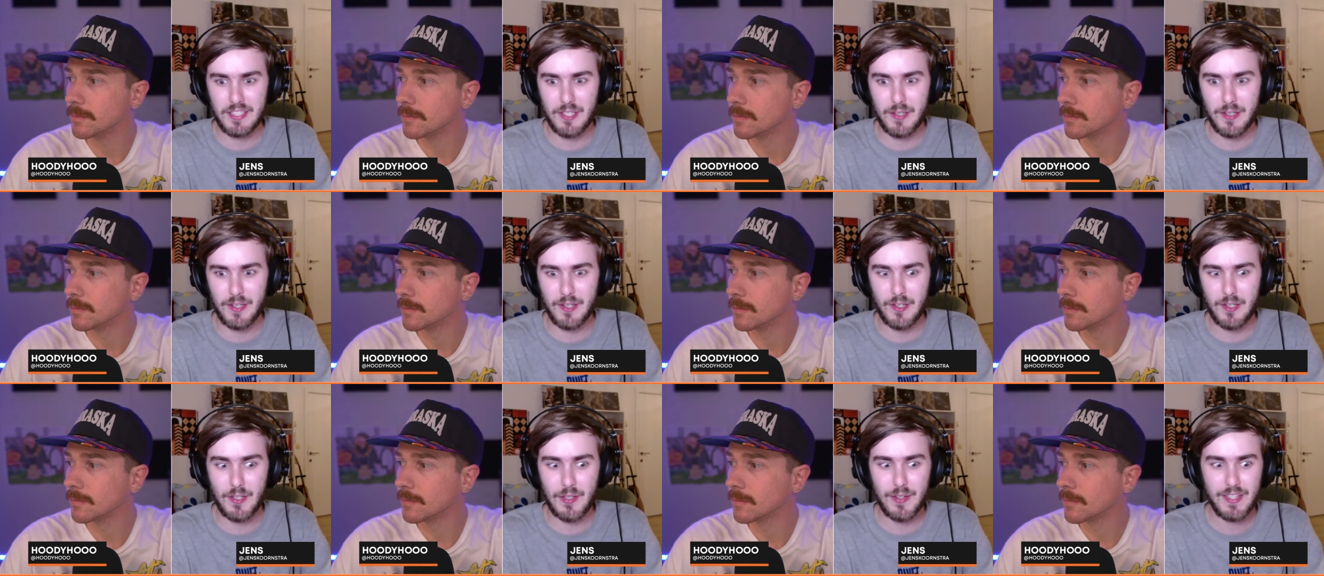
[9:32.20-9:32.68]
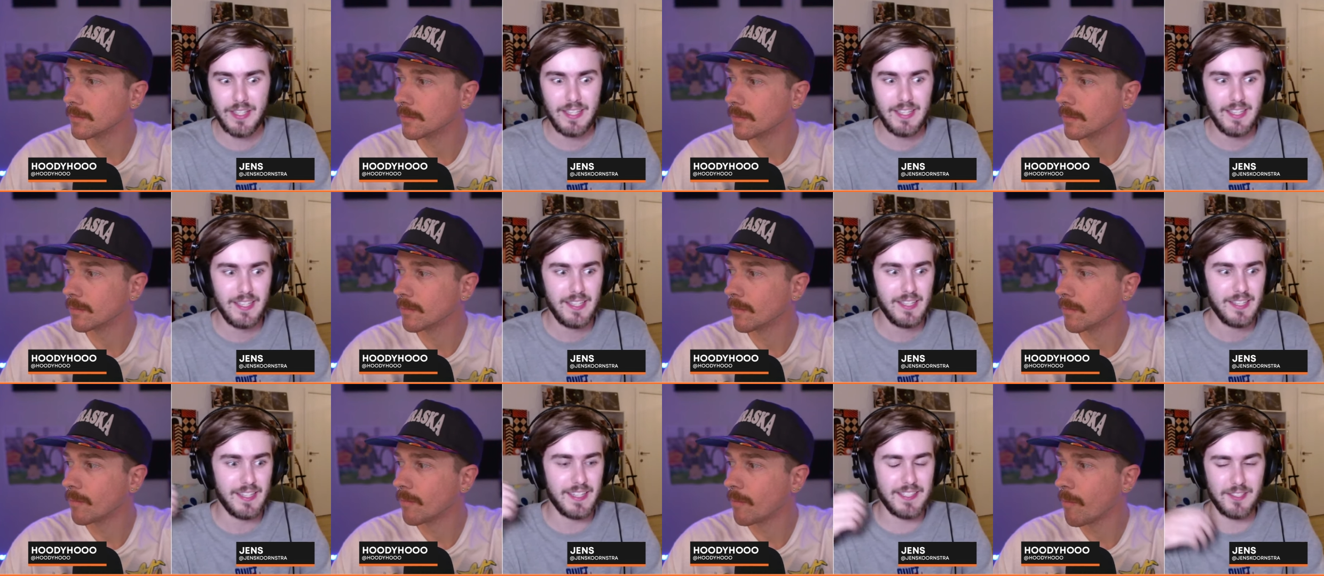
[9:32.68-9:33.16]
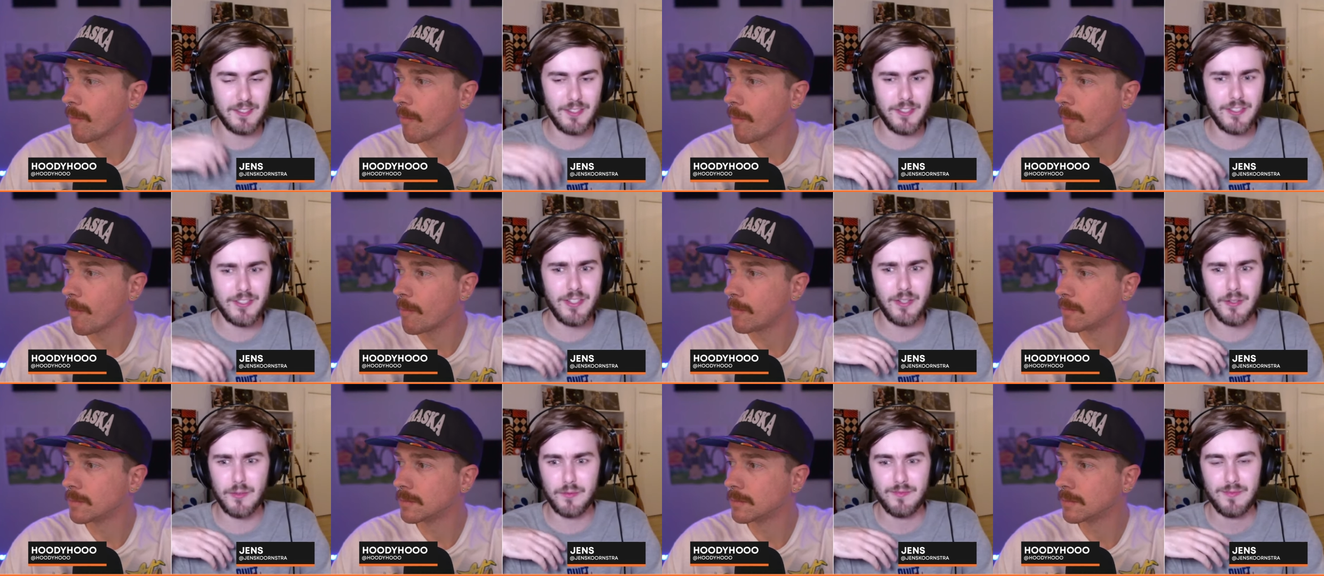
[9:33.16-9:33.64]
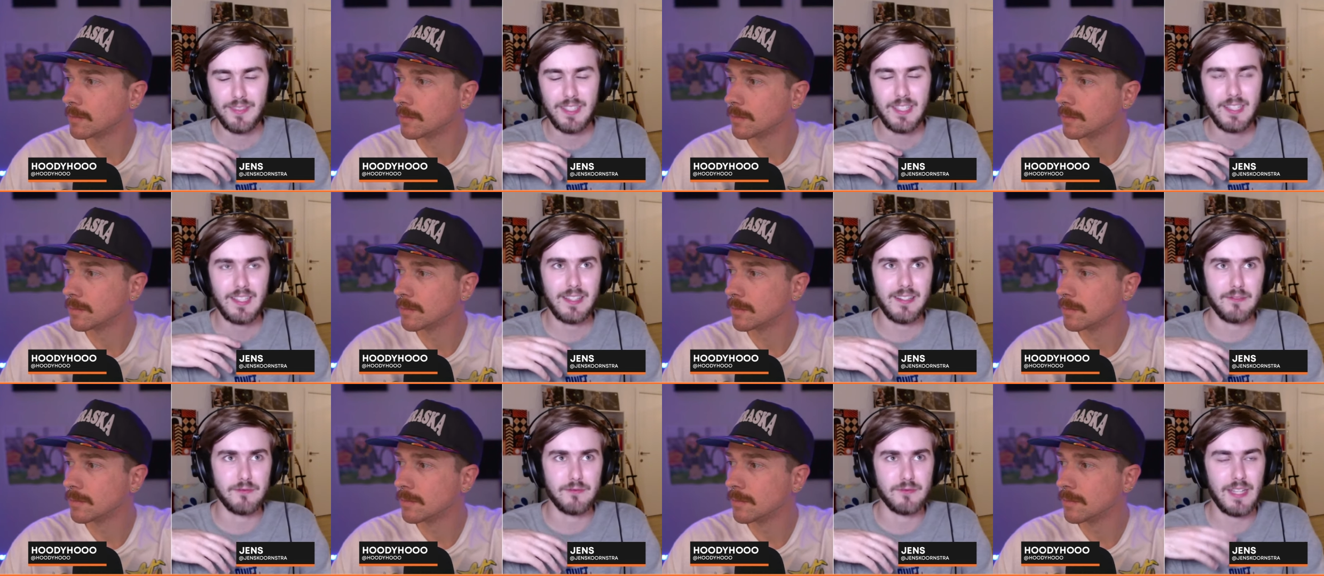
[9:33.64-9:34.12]
Speaker 1: going on. It's also
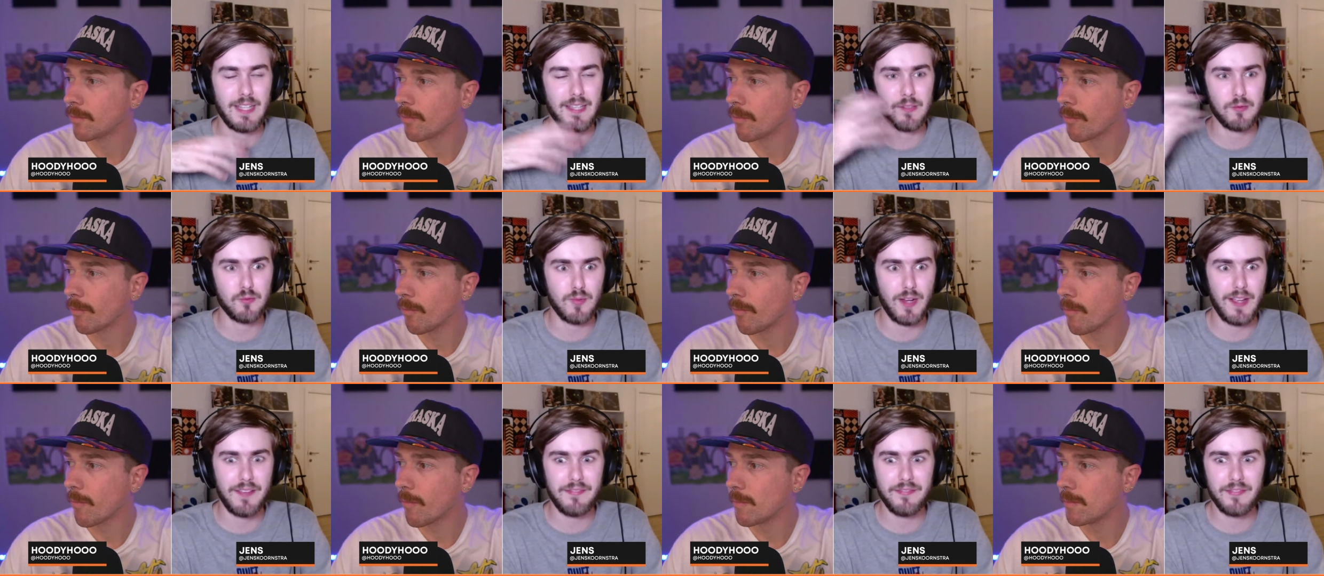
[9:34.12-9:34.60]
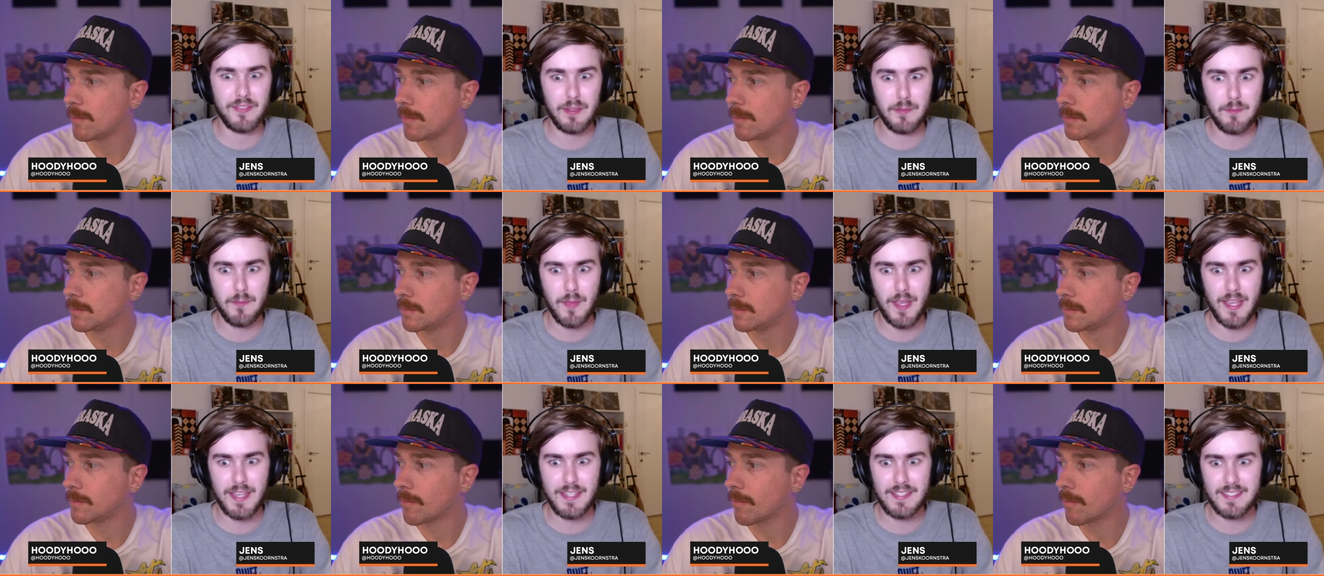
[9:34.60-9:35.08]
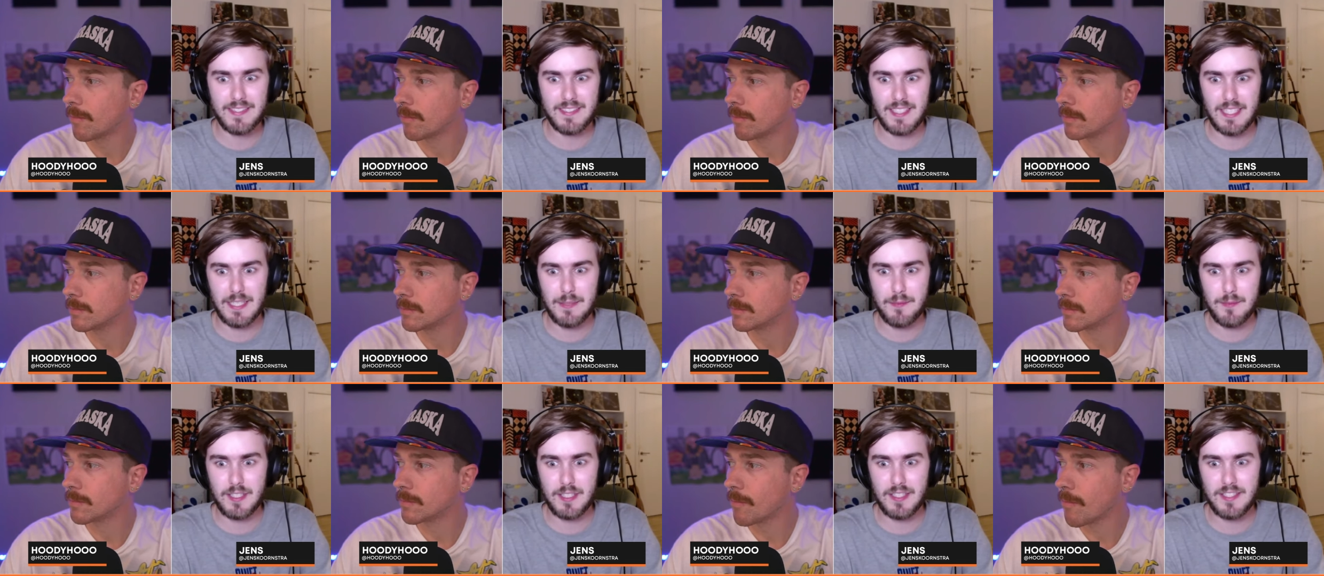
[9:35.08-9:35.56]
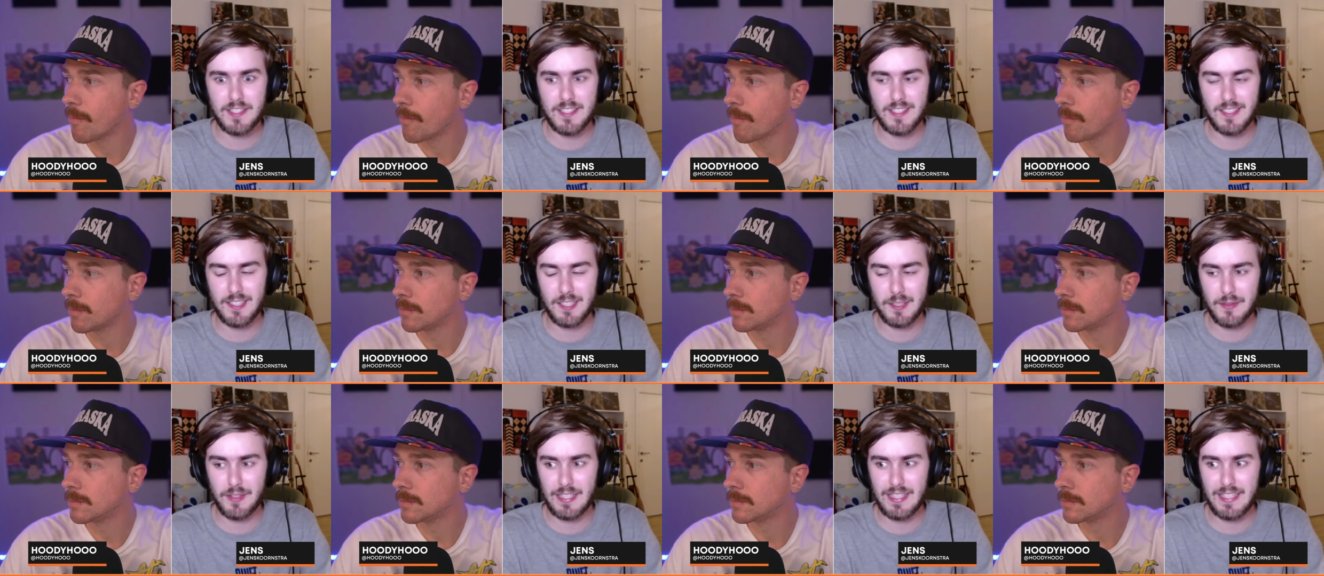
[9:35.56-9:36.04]
like random made teams at the
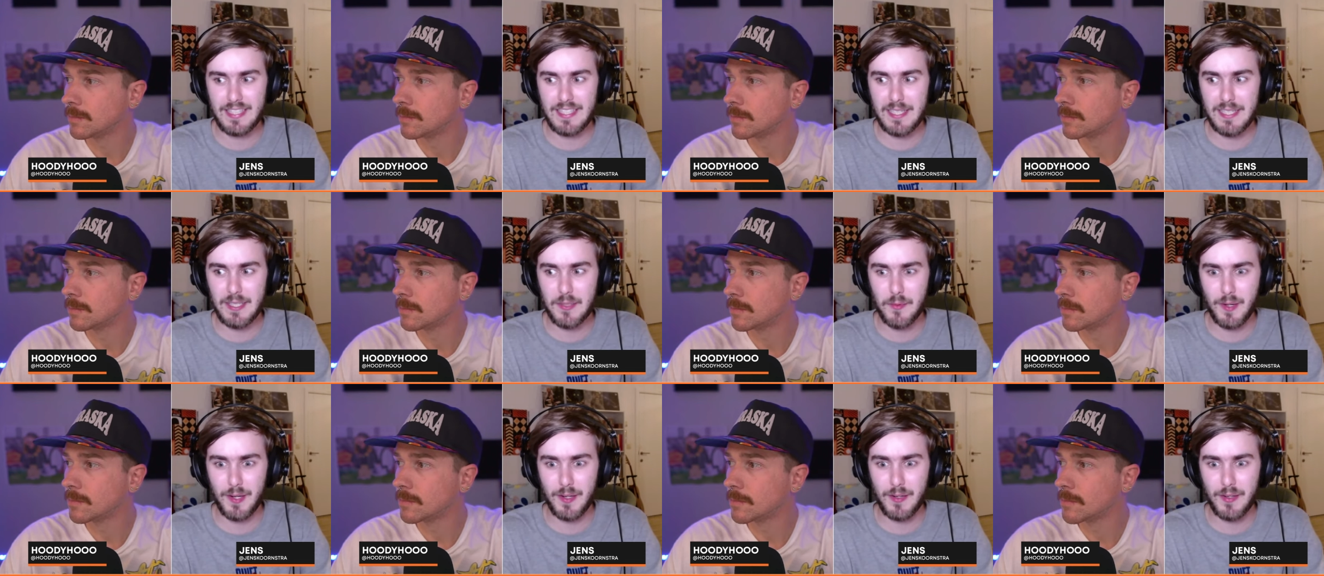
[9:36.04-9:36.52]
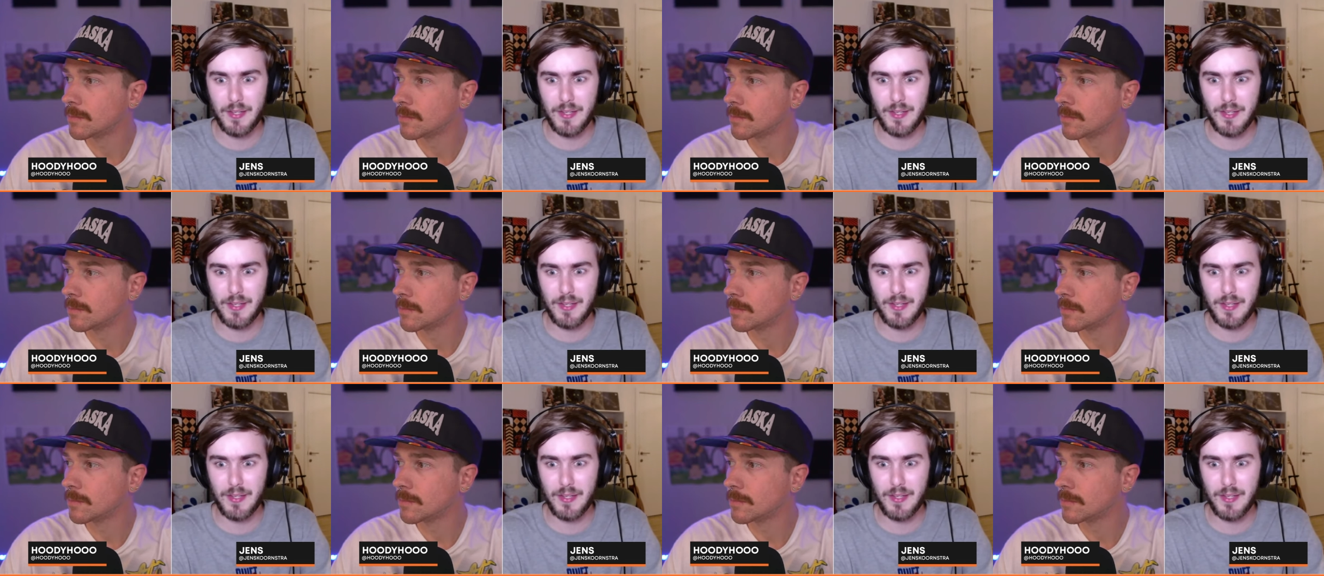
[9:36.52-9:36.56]
start of the league where